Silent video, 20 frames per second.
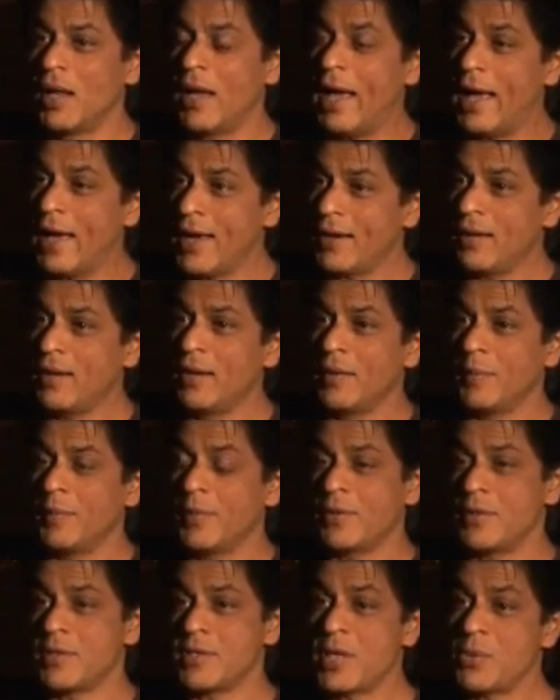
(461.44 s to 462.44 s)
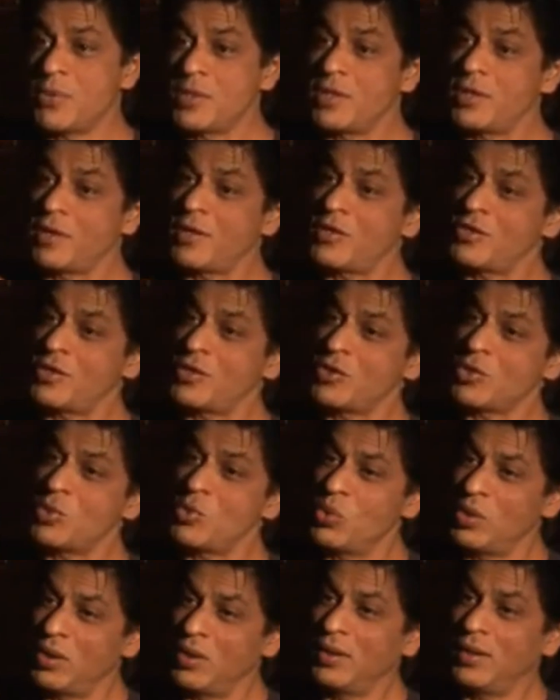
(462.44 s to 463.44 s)
And because I was in a Christian
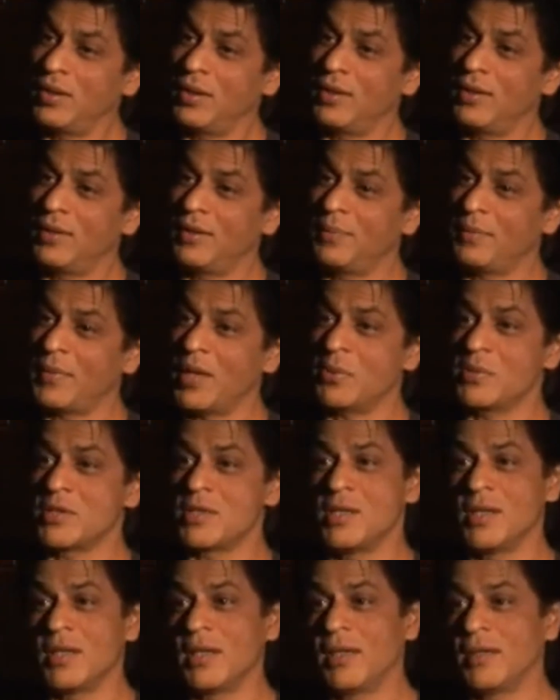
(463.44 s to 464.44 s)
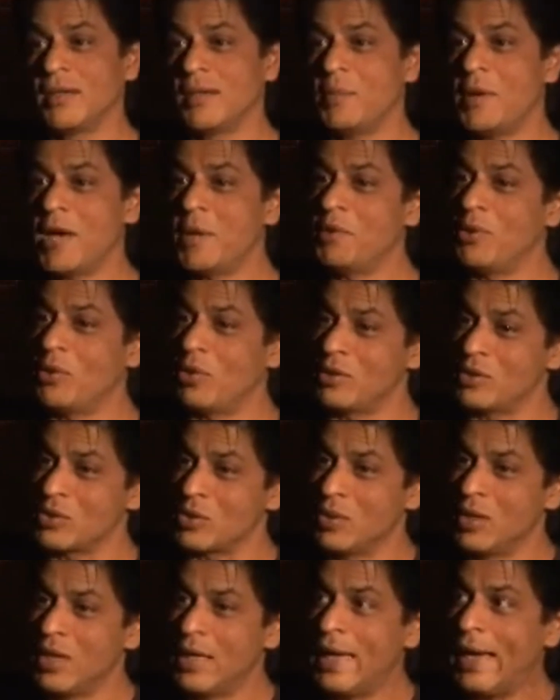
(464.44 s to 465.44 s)
school, I was learning the Bible
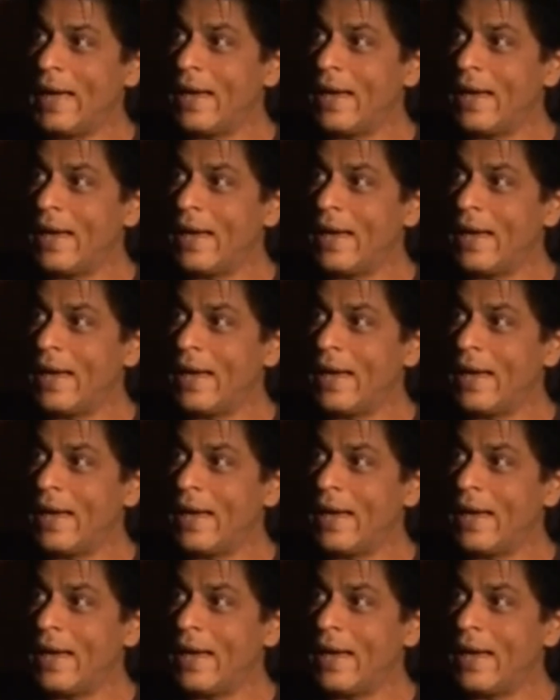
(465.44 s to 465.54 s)
also.